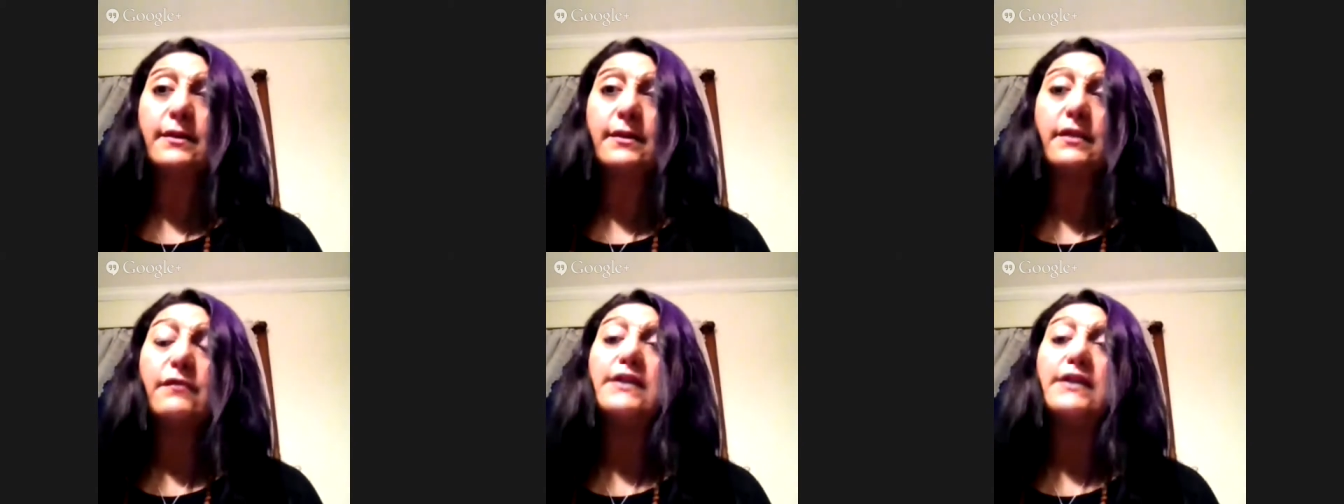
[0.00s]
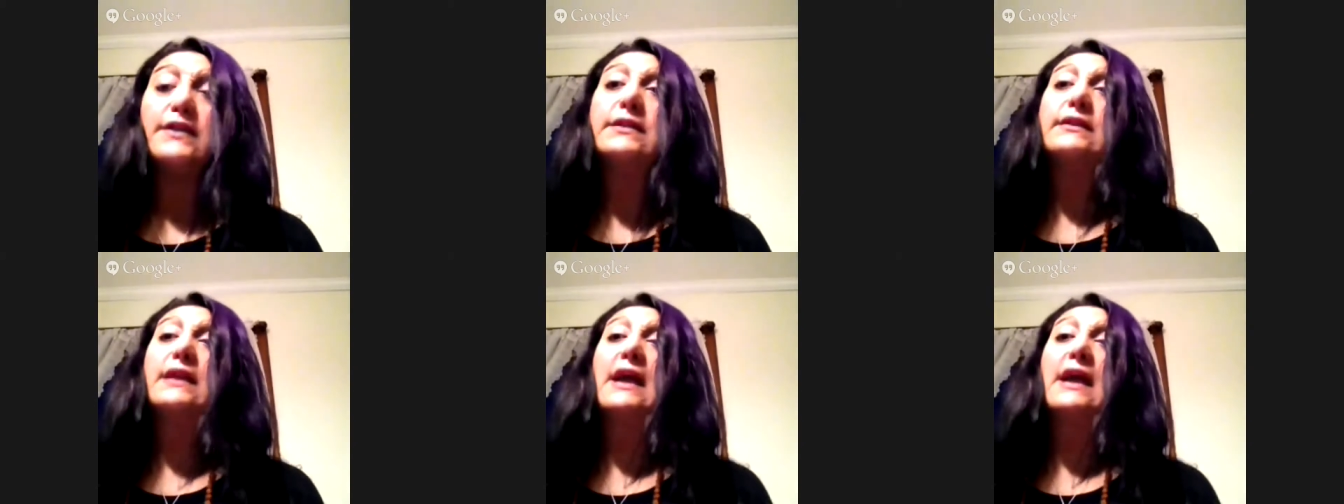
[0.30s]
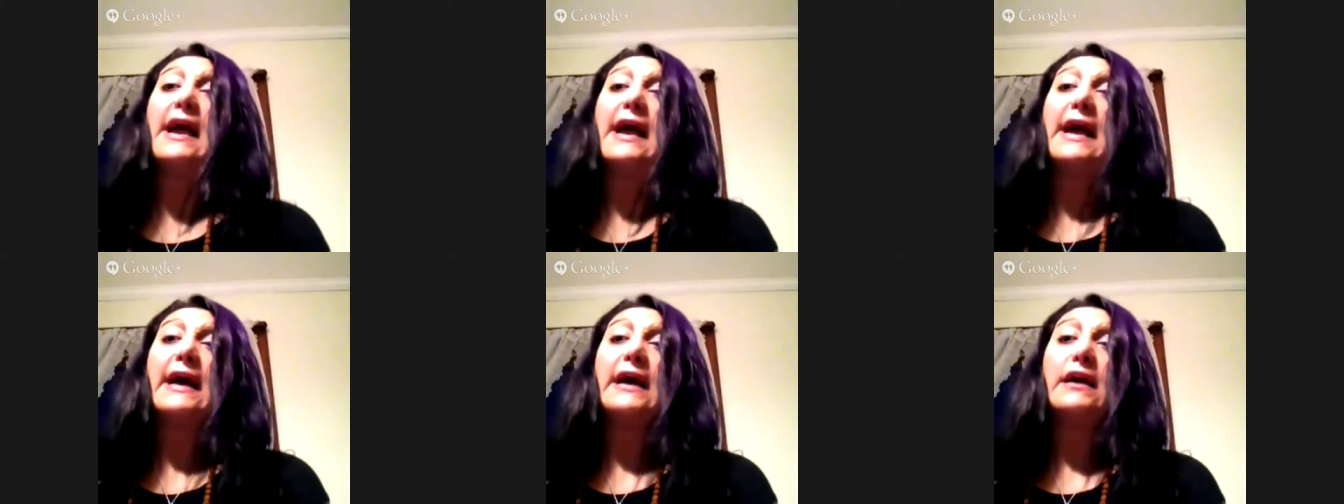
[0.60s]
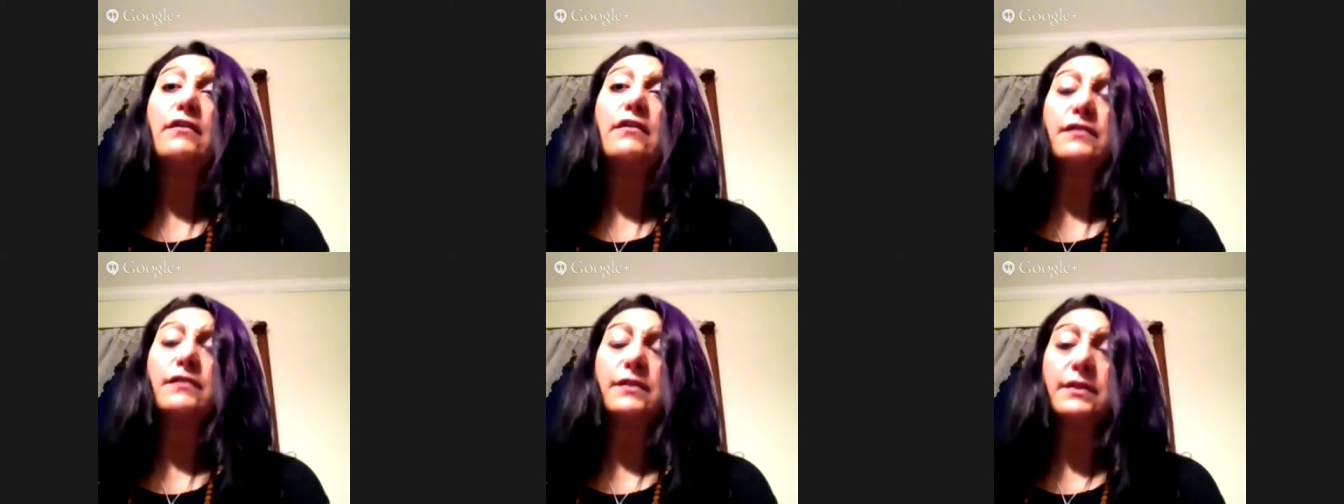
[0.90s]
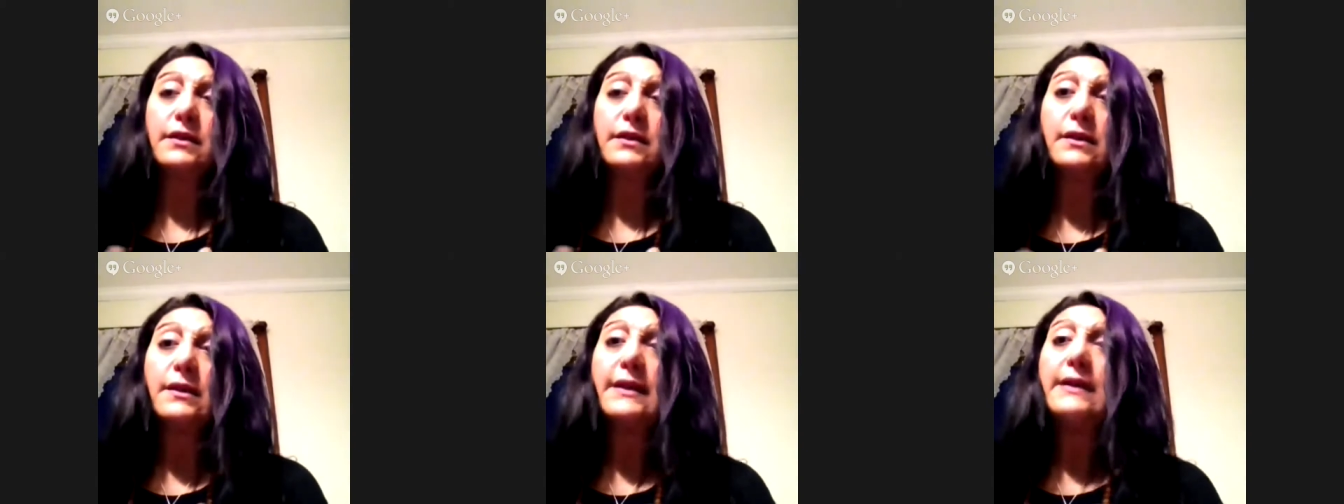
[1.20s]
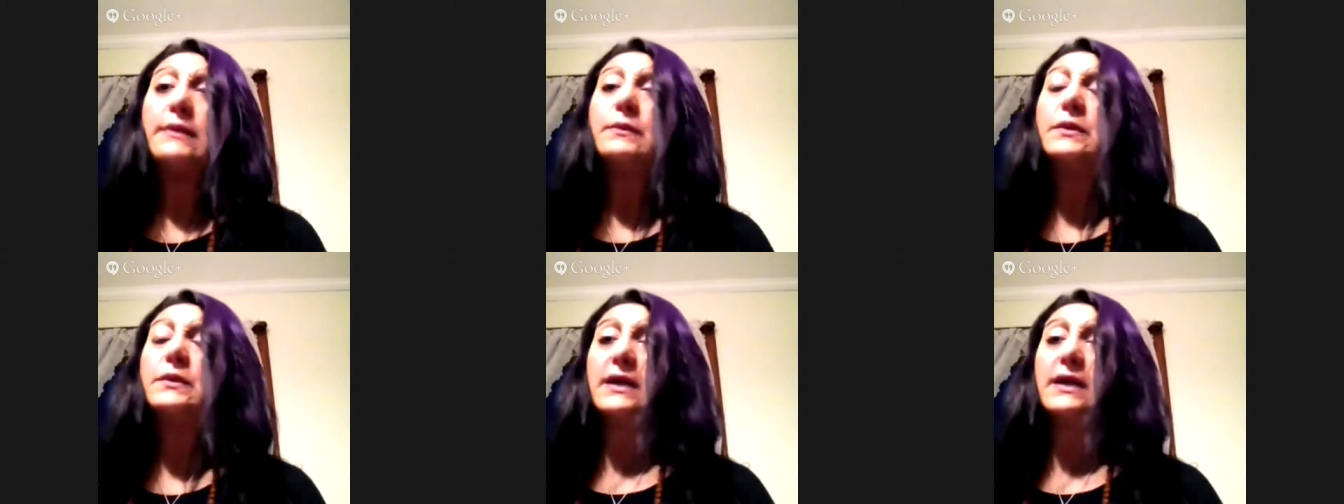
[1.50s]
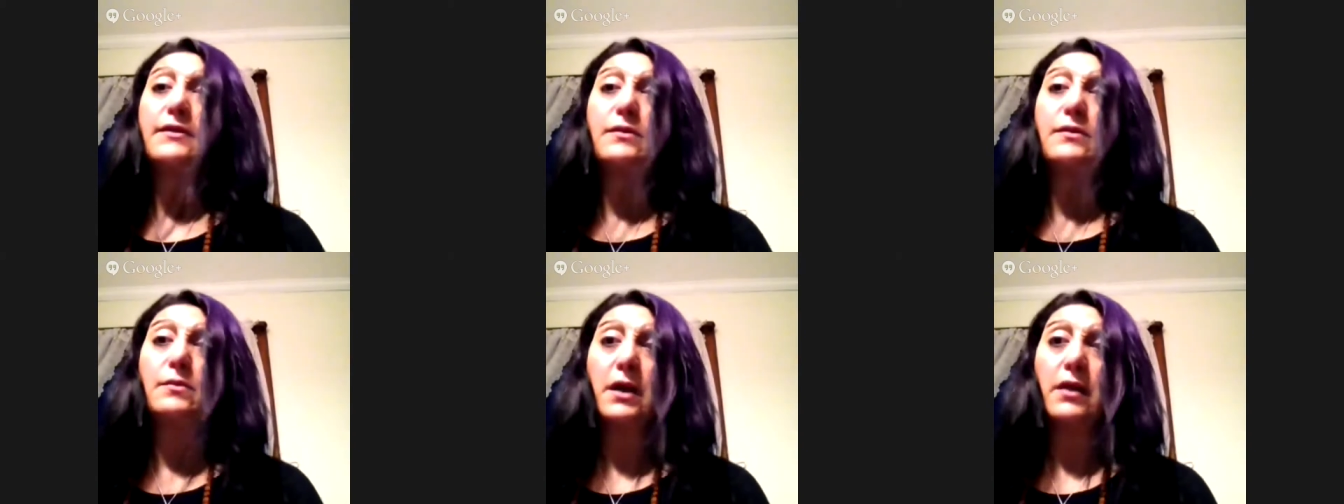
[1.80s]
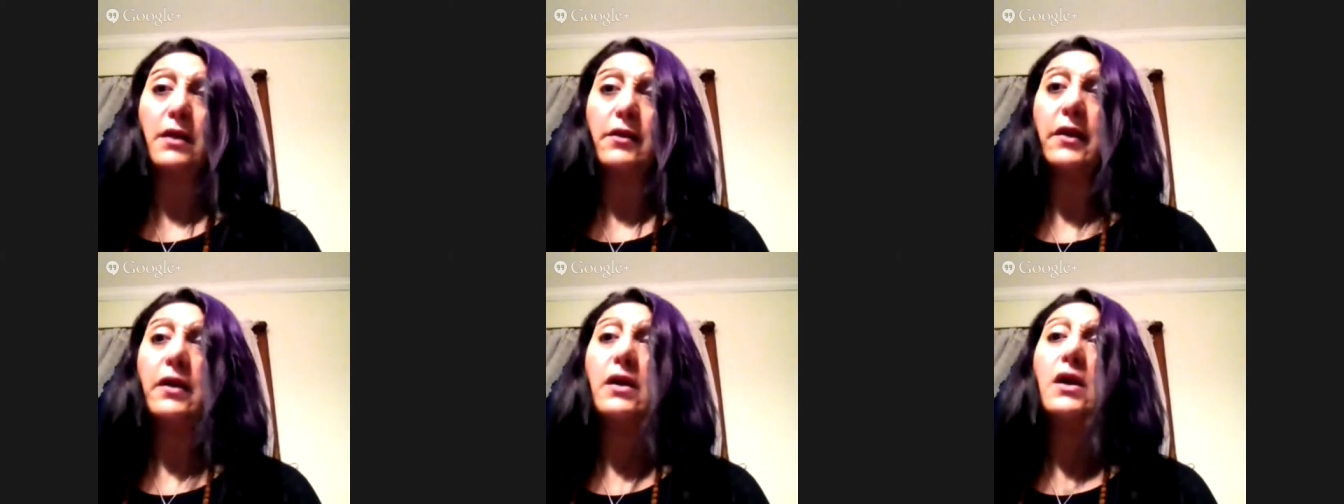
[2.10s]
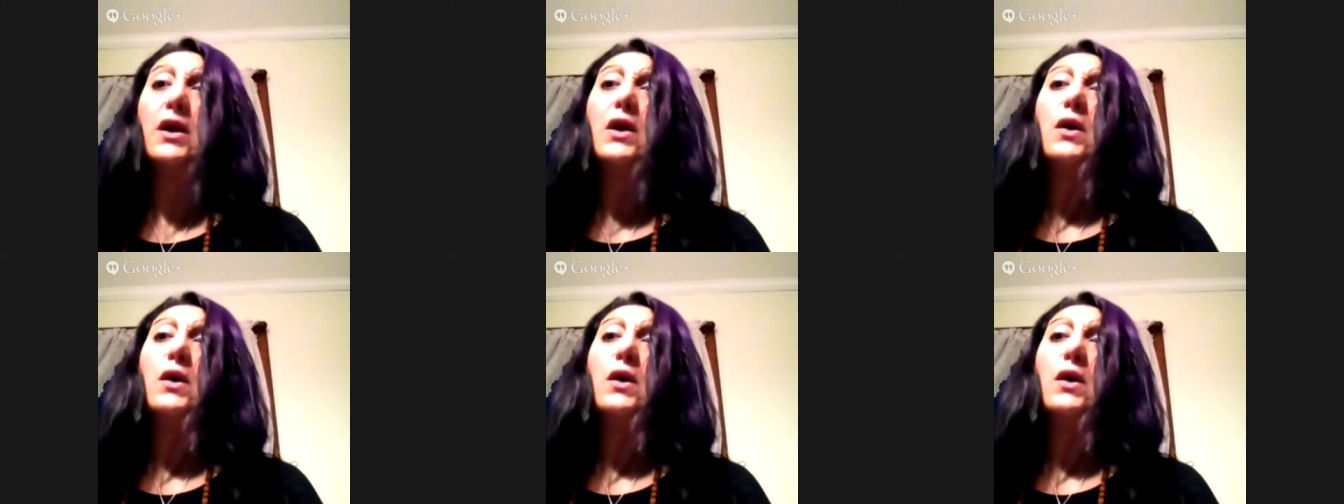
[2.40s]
if I didn't have this label as a mother,